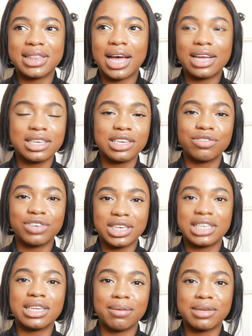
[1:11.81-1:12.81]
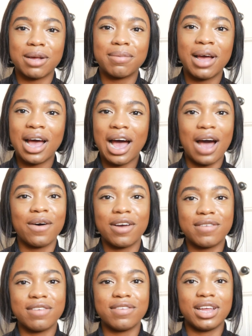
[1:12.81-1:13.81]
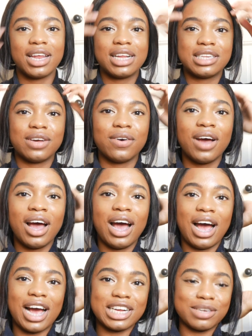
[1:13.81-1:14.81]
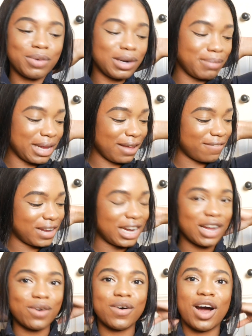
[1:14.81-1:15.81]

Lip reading: That just really sums up how I've been feeling. So I just want to make a video